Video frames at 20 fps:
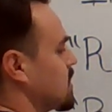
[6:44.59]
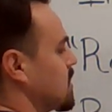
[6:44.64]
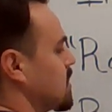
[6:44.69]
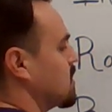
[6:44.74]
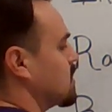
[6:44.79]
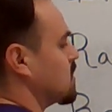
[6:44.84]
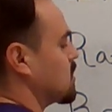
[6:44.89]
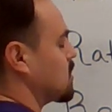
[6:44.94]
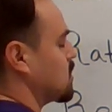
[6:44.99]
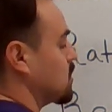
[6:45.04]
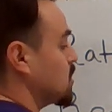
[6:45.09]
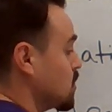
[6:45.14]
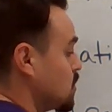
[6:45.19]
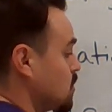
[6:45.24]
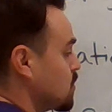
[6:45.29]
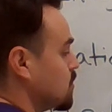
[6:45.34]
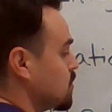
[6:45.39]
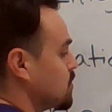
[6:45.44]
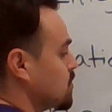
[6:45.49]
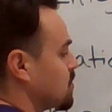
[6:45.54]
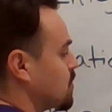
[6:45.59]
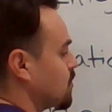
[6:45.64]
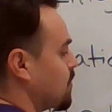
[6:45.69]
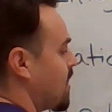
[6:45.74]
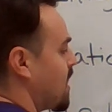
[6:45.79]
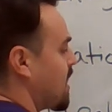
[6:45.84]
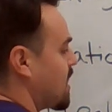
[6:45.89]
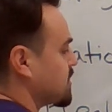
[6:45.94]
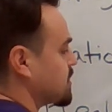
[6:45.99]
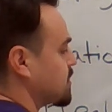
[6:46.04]
includes the
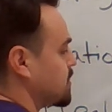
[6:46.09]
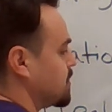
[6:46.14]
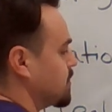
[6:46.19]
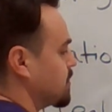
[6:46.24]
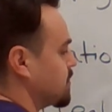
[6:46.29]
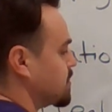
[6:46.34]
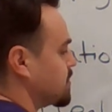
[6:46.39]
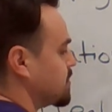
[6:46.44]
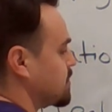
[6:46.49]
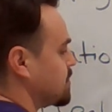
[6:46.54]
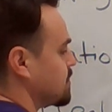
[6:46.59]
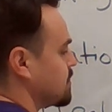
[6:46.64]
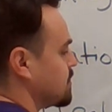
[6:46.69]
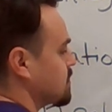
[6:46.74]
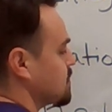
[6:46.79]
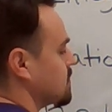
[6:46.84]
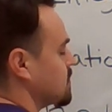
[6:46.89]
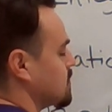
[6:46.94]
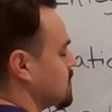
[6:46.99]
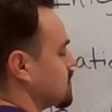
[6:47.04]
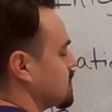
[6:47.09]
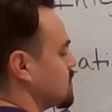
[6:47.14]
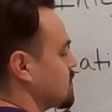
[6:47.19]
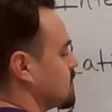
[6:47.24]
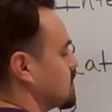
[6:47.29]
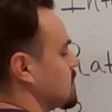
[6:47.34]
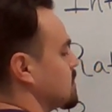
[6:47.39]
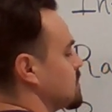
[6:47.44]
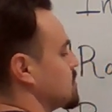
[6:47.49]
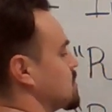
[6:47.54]
rationals.
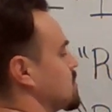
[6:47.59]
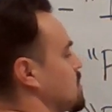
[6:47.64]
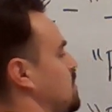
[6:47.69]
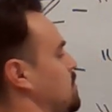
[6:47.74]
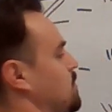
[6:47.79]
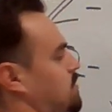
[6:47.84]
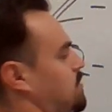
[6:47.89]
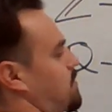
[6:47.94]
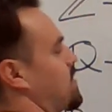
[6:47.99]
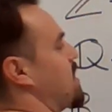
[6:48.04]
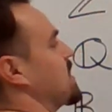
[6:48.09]
So the